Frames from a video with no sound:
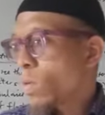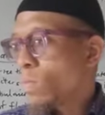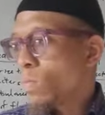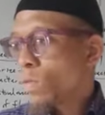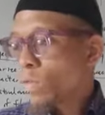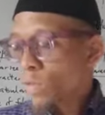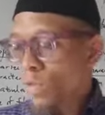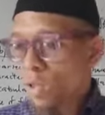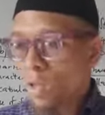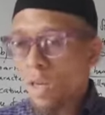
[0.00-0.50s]

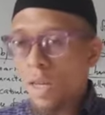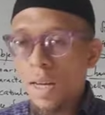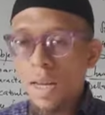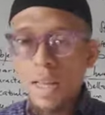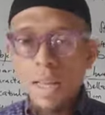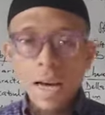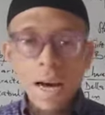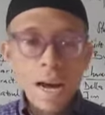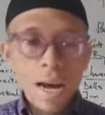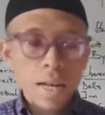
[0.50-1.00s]
move
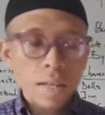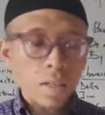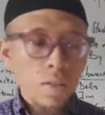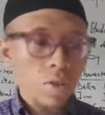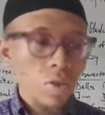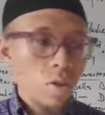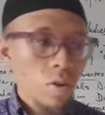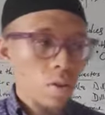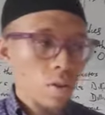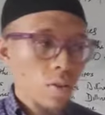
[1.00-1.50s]
together
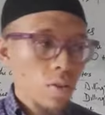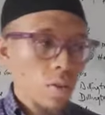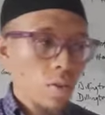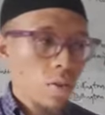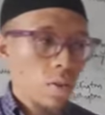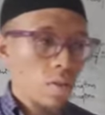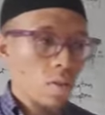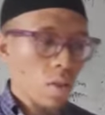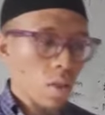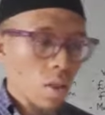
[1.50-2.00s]
and discuss
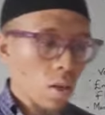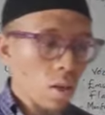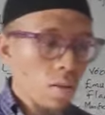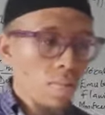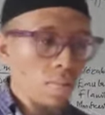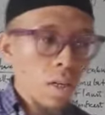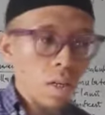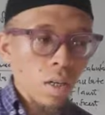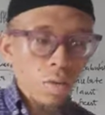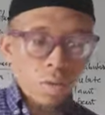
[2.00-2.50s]
this in 3
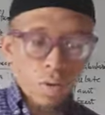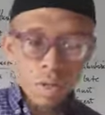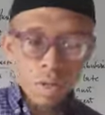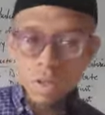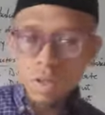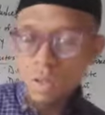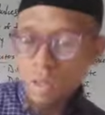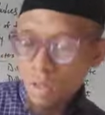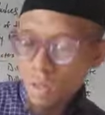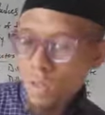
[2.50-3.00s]
minutes.
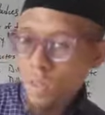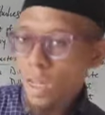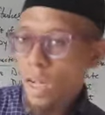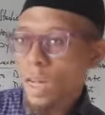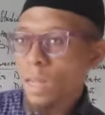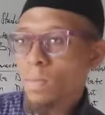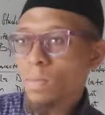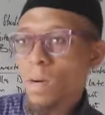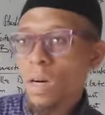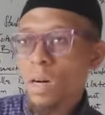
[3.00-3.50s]
What do you
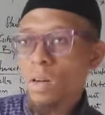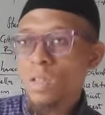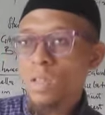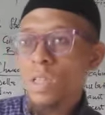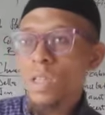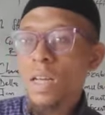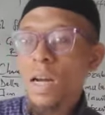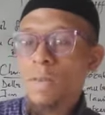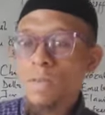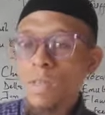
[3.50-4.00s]
understand about
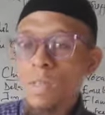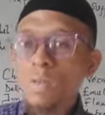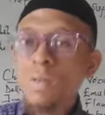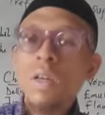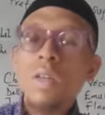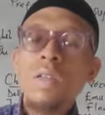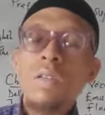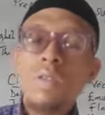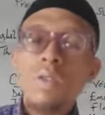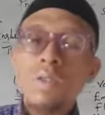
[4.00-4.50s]
it having
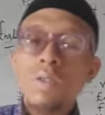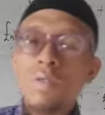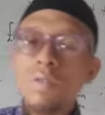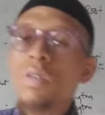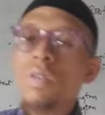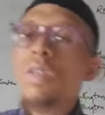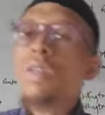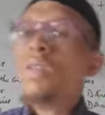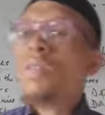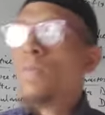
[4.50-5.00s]
read the
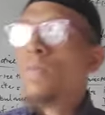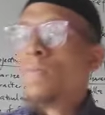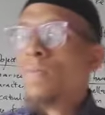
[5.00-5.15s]
story?